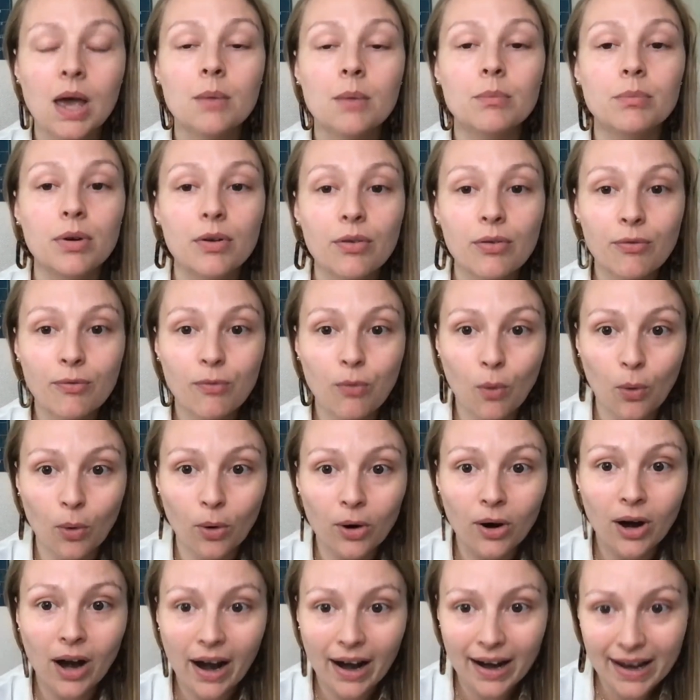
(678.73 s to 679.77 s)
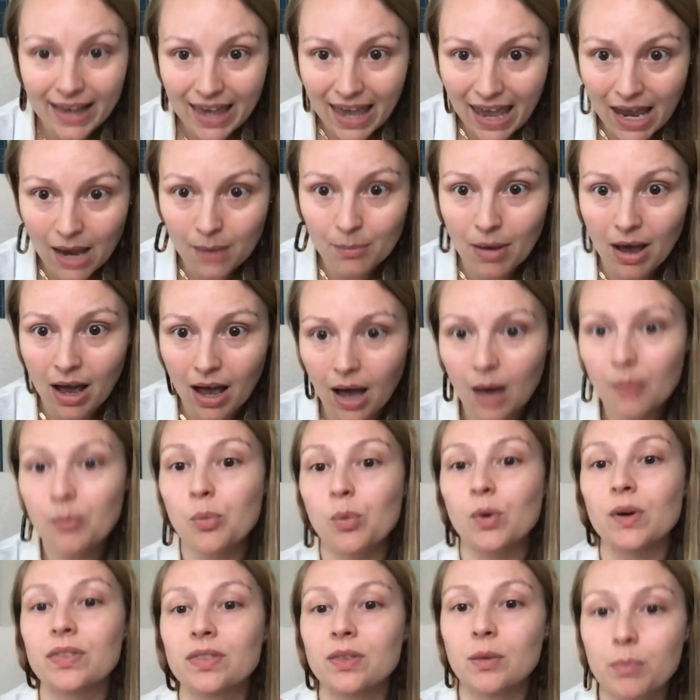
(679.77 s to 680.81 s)
before I came up
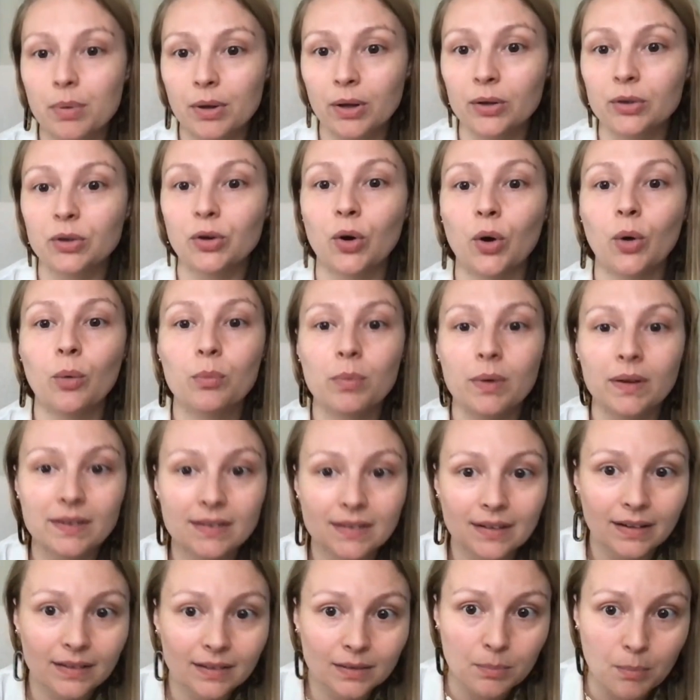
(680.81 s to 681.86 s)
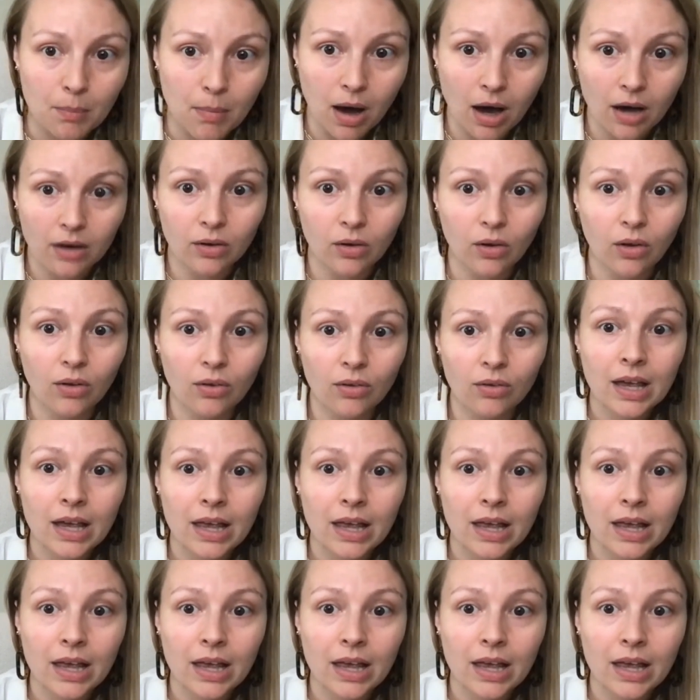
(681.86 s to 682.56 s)
with the Build Your Own Business model